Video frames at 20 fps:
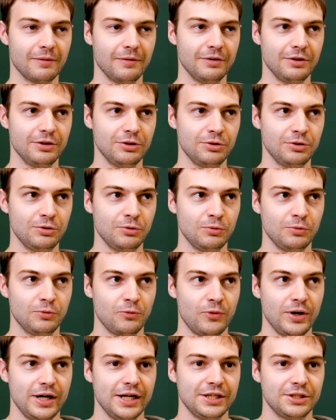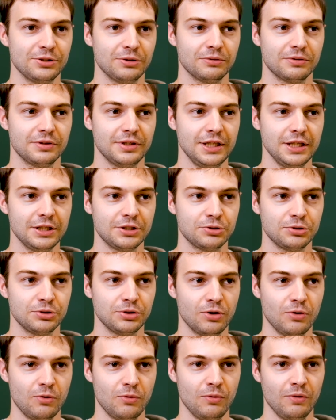You really don't need to
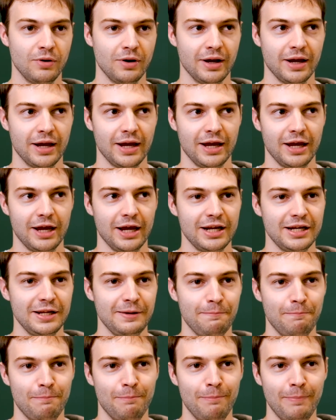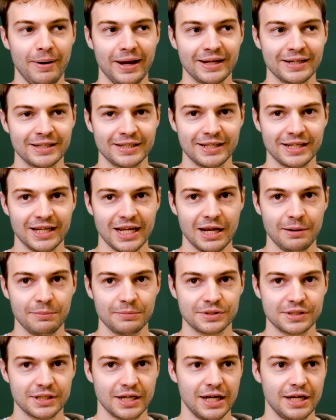know any band
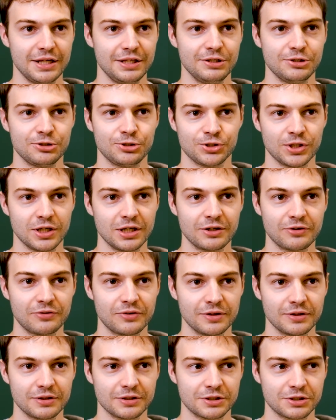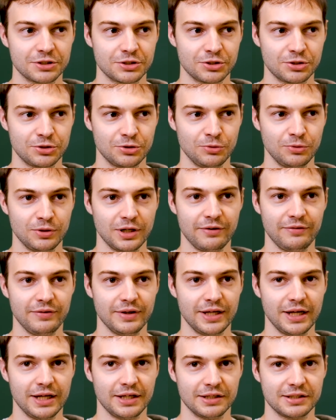names, any genres to
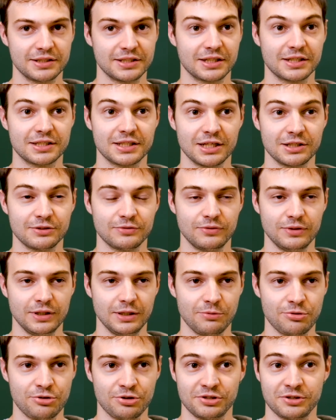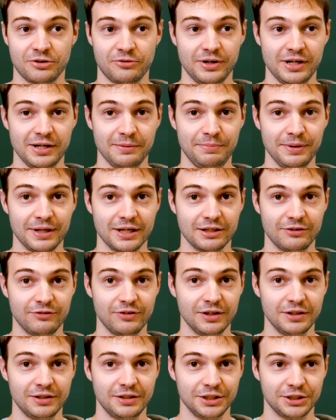navigate it successfully, which is a really big
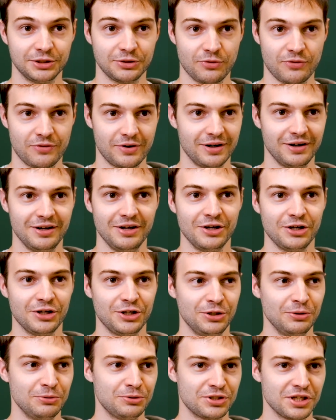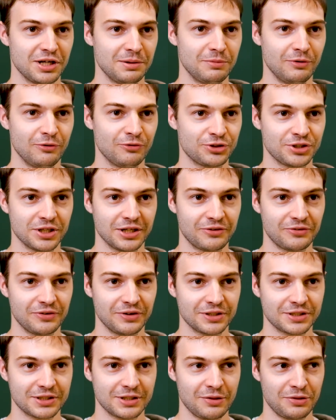advantage. There are a huge number of
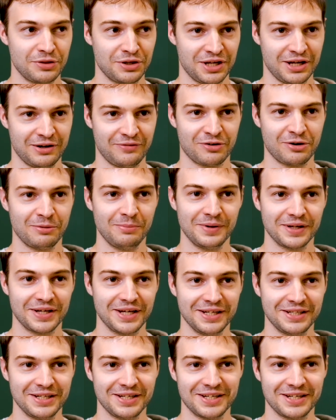genres and they have complicated